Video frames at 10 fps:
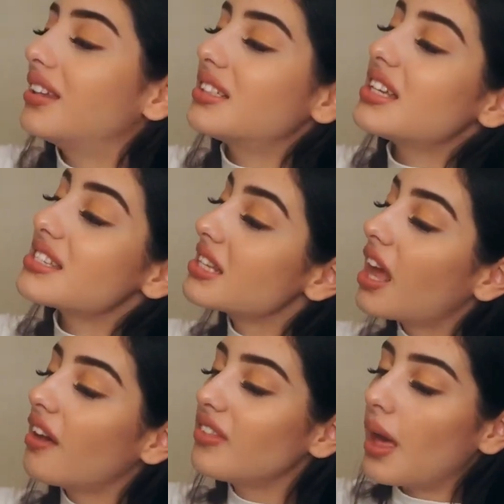It doesn't
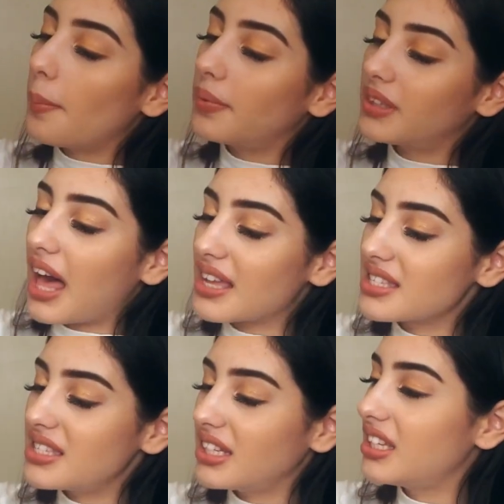have that
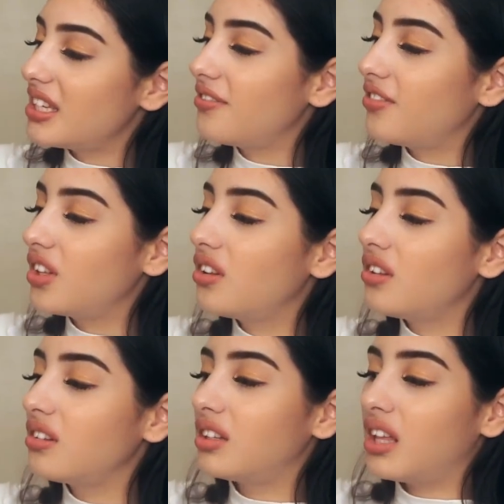plasticky
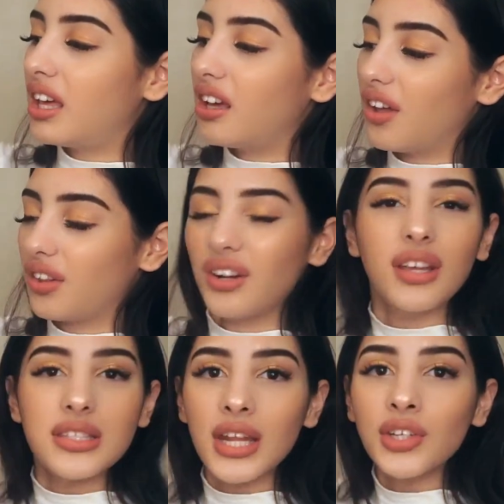feel like other
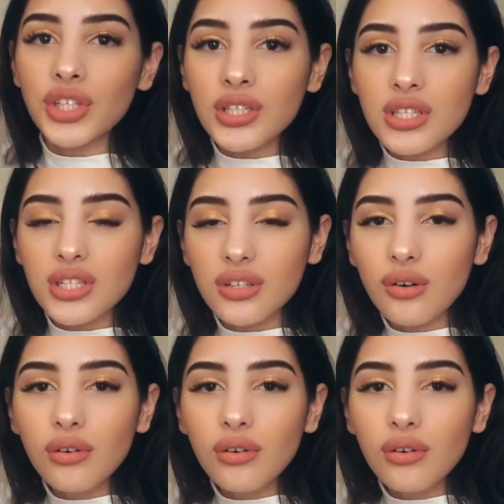extensions do.